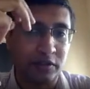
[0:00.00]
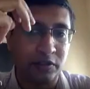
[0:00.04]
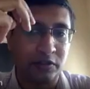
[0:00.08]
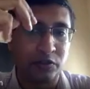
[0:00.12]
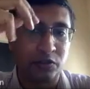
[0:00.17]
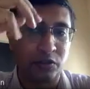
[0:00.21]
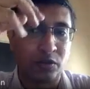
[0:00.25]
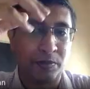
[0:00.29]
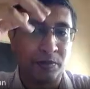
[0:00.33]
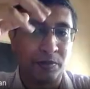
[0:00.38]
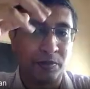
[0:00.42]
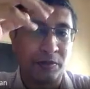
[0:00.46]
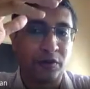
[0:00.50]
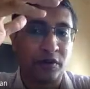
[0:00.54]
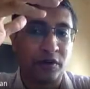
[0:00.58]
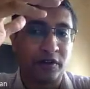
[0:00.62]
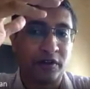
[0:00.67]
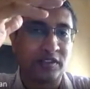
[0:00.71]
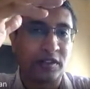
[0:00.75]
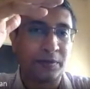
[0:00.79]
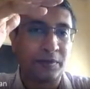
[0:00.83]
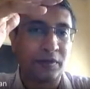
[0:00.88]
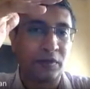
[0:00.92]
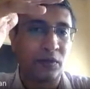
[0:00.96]
This could be,
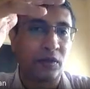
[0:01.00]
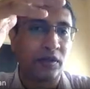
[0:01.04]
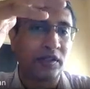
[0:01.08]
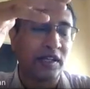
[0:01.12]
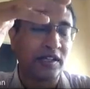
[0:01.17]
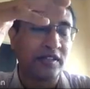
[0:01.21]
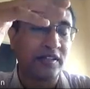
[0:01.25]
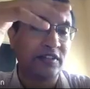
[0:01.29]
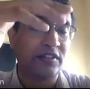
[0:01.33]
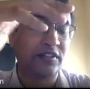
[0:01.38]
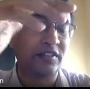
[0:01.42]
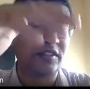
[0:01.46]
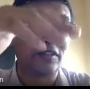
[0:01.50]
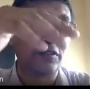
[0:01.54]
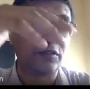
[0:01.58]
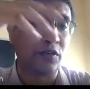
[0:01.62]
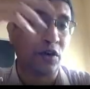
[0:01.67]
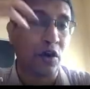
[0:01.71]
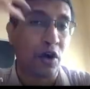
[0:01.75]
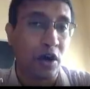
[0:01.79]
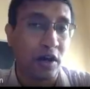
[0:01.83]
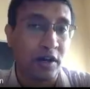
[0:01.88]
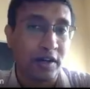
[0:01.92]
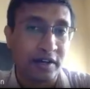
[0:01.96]
for example, quantization
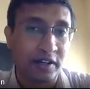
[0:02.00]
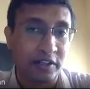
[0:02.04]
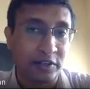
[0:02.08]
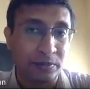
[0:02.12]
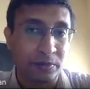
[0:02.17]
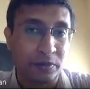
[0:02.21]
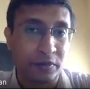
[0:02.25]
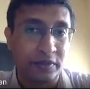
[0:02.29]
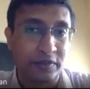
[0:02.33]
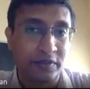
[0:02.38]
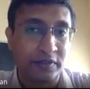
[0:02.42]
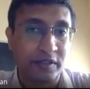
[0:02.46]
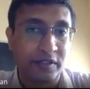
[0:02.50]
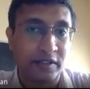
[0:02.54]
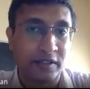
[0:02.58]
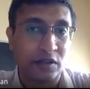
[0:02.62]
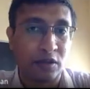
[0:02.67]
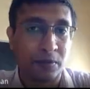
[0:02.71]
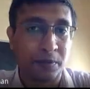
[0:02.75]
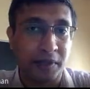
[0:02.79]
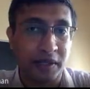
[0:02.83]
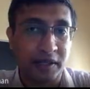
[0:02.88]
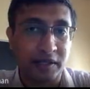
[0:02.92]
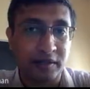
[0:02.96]
of Hall response in
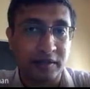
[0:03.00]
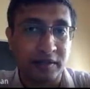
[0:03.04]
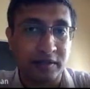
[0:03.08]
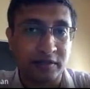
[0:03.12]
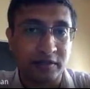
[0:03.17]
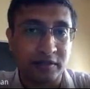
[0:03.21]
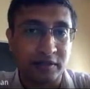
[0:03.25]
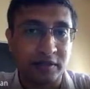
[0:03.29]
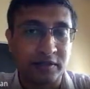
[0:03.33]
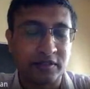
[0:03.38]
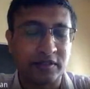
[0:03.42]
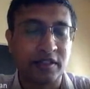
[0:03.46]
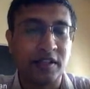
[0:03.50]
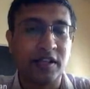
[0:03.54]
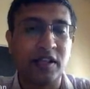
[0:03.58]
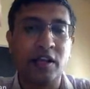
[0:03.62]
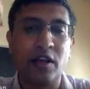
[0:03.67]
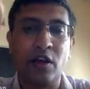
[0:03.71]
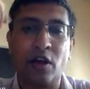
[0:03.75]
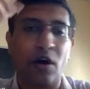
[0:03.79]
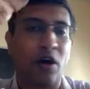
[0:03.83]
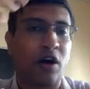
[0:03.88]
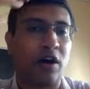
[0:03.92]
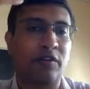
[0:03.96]
your bulk crystals,
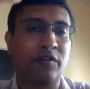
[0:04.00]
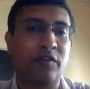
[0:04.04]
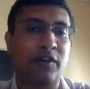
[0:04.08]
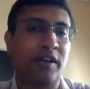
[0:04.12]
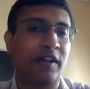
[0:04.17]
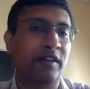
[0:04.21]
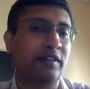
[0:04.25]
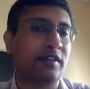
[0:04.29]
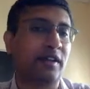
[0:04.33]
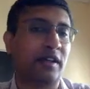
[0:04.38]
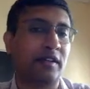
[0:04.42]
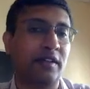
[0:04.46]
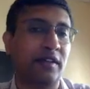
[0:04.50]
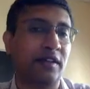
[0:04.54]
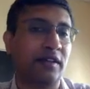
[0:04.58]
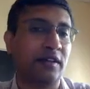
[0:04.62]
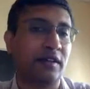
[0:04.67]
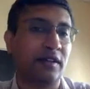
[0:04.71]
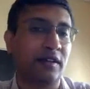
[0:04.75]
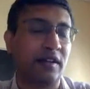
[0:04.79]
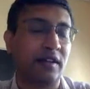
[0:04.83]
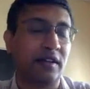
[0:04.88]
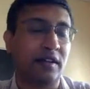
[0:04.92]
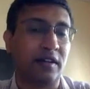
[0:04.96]
or various
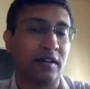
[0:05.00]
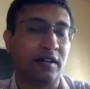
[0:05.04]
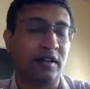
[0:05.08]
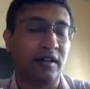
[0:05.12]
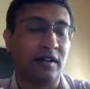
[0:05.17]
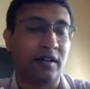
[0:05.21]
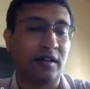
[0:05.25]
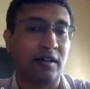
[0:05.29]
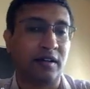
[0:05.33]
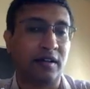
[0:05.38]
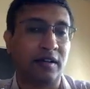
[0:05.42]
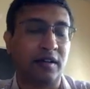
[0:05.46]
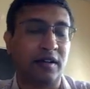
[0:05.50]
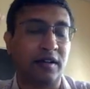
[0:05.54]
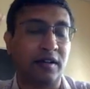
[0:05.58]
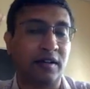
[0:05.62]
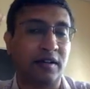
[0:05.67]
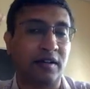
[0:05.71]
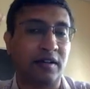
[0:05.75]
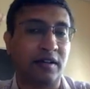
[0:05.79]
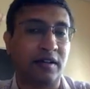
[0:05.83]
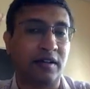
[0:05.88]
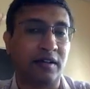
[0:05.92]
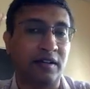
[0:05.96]
other
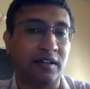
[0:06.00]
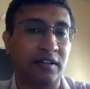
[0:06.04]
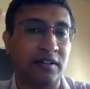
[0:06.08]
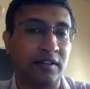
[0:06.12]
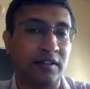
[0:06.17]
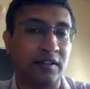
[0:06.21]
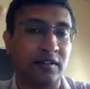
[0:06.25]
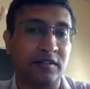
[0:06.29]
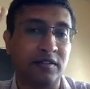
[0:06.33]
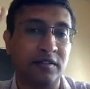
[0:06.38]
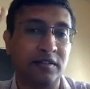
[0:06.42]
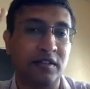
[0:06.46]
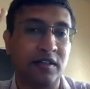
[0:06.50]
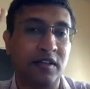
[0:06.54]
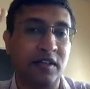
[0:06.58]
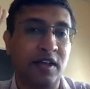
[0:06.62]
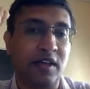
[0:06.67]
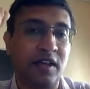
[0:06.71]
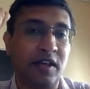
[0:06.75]
reasons,